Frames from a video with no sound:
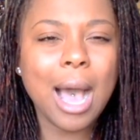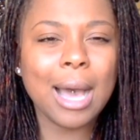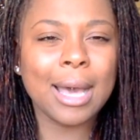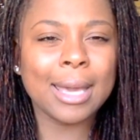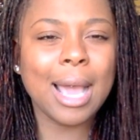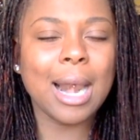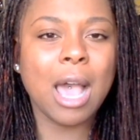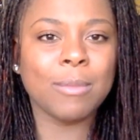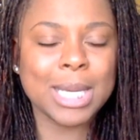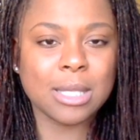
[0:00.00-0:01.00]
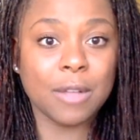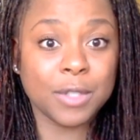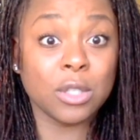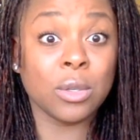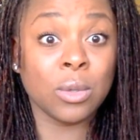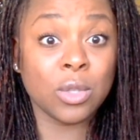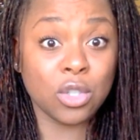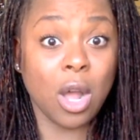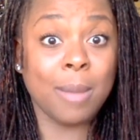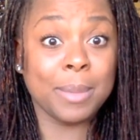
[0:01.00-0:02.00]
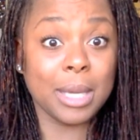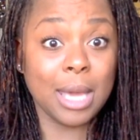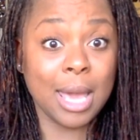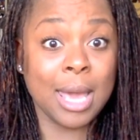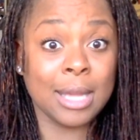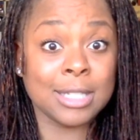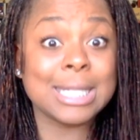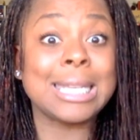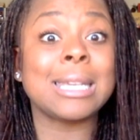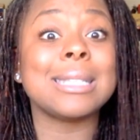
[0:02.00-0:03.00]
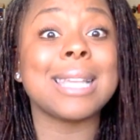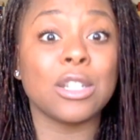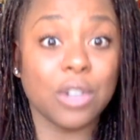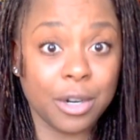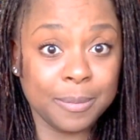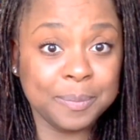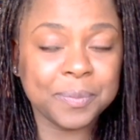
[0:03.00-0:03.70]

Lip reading: I allow myself to stop and seek center.